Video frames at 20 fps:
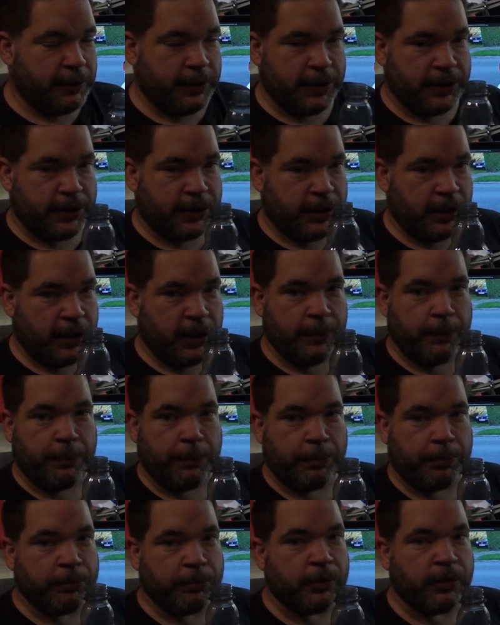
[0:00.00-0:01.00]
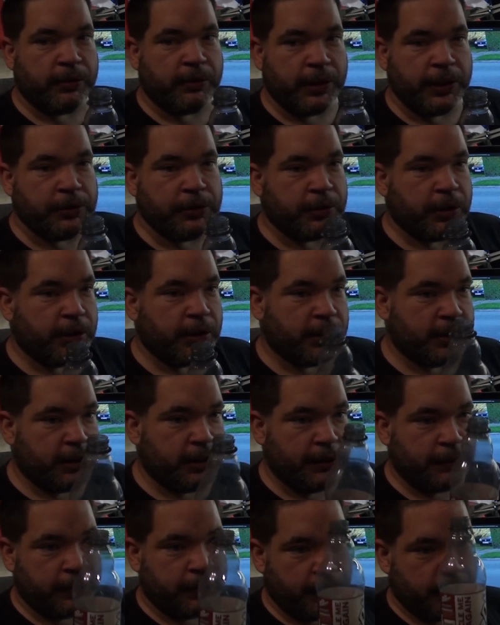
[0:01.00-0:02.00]
It's the um, brewery truck
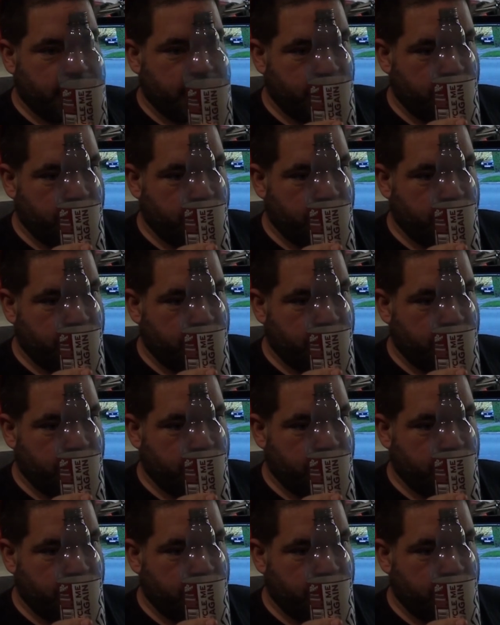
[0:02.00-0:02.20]
delivering